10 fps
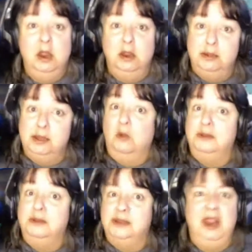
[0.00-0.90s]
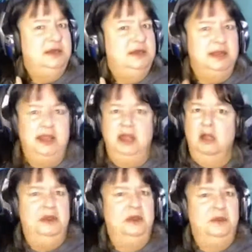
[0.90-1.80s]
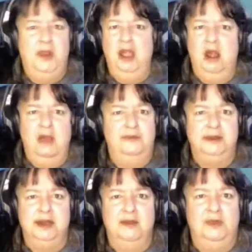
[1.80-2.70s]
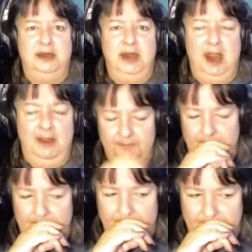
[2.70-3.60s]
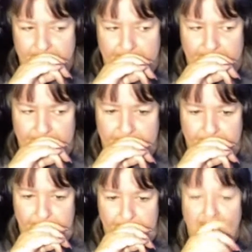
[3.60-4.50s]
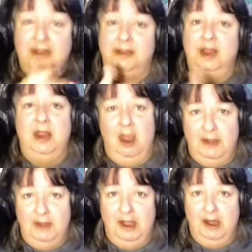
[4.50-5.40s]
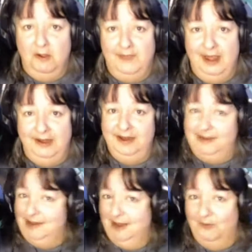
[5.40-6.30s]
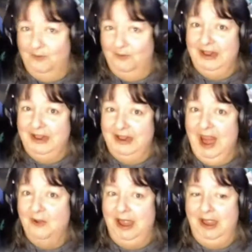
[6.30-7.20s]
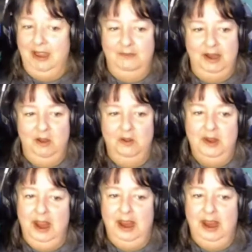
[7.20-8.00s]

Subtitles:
So it was like to get our bills paid off and stuff like that. He's like, how about I go to Valdez and work at the cannery? And I'm like, okay.